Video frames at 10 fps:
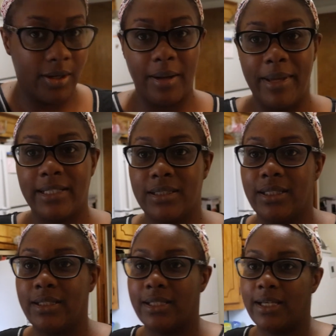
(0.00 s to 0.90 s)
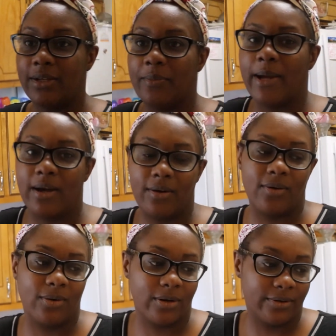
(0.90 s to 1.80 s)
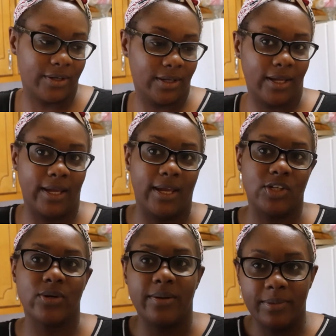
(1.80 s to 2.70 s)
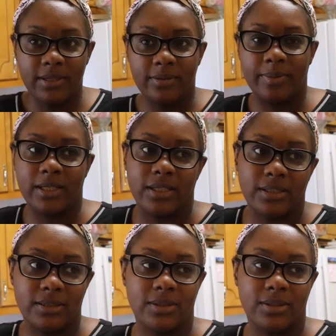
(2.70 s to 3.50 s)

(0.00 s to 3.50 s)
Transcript: I'm actually thinking about ordering a treadmill because